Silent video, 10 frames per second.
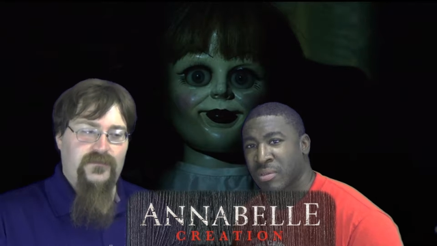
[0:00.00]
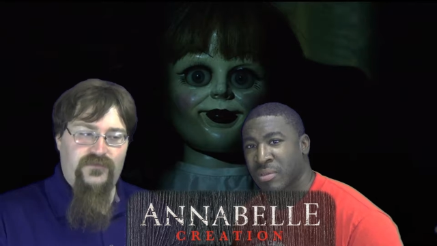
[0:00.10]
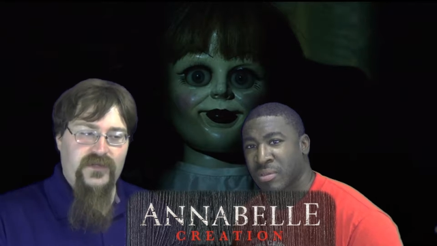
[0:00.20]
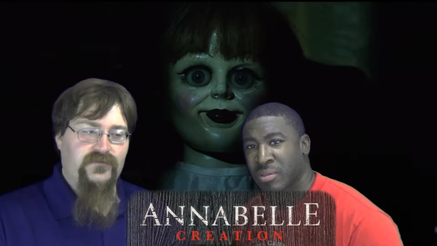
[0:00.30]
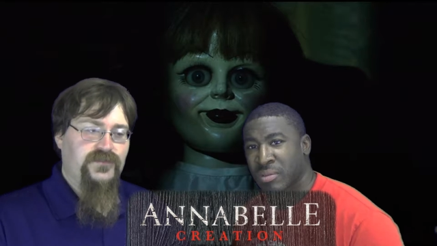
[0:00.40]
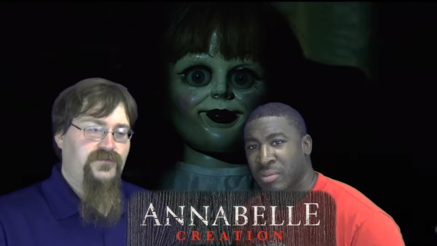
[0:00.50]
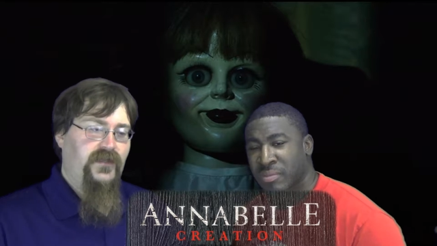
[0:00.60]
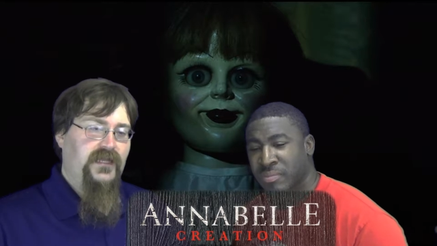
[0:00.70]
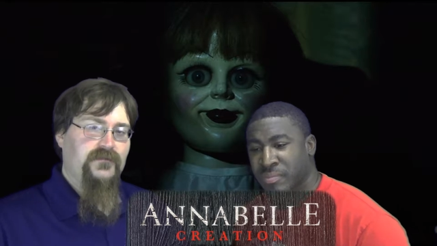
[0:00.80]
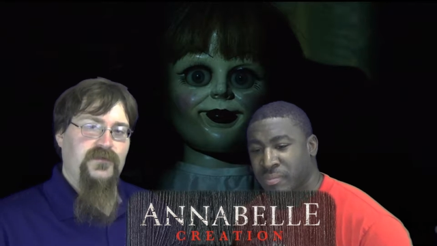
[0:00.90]
Speaker 1: the prequel to
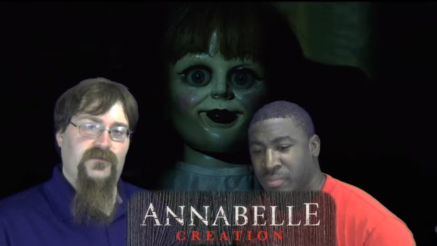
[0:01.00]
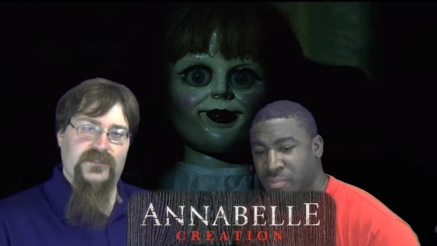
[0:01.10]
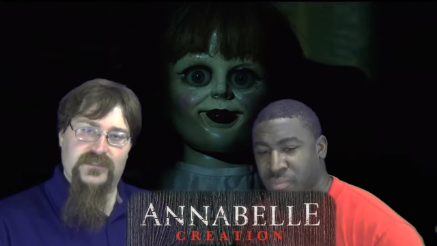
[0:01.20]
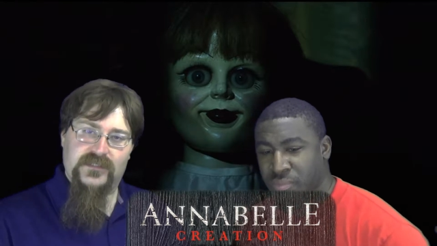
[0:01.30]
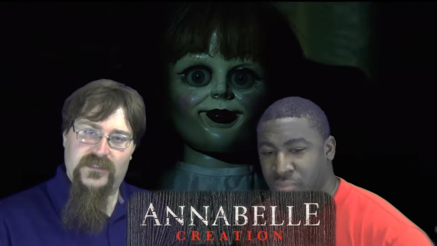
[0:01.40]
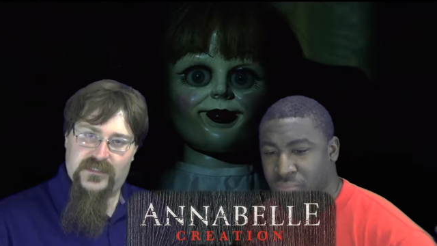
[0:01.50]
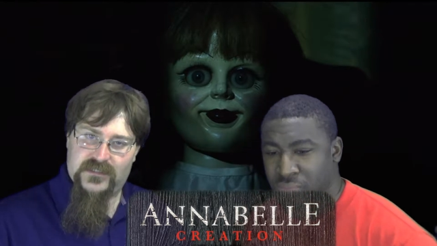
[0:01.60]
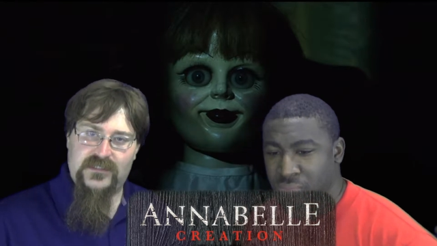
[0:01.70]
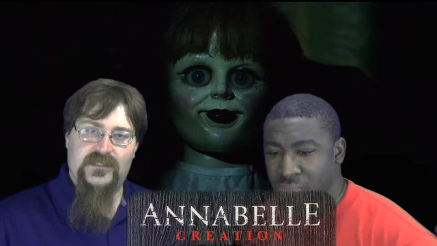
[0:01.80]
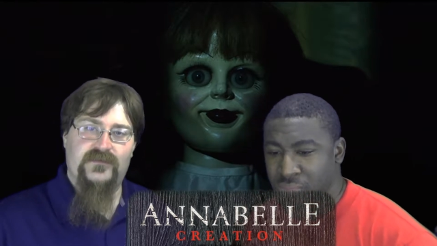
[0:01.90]
the Annabelle, which
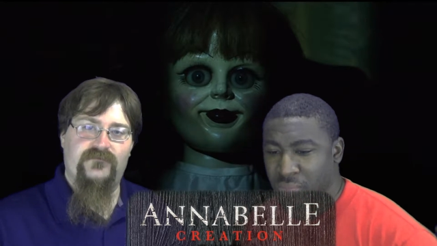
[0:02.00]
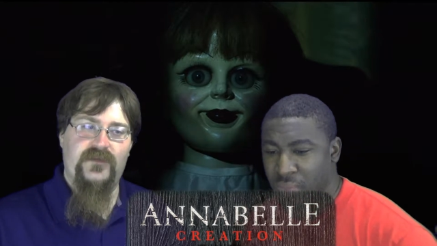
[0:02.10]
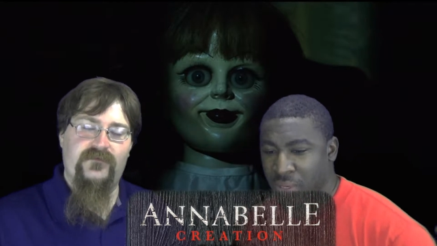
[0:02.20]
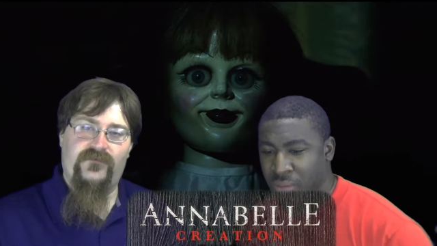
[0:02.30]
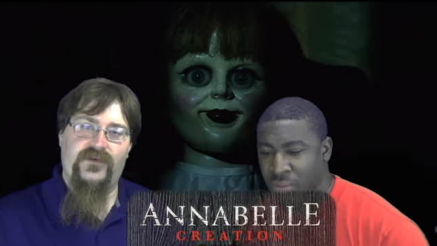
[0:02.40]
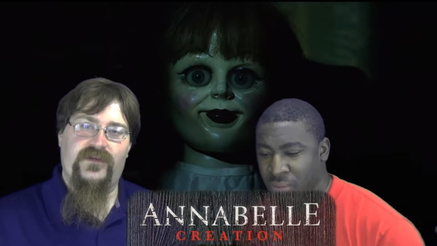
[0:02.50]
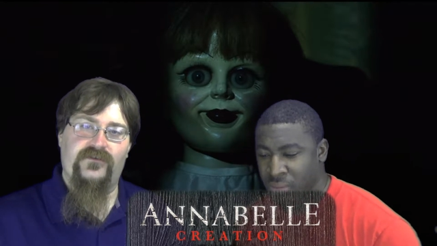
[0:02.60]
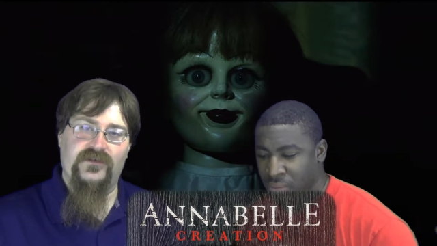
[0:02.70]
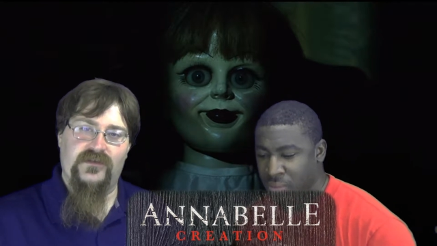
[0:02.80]
is even freakier mm-hmm.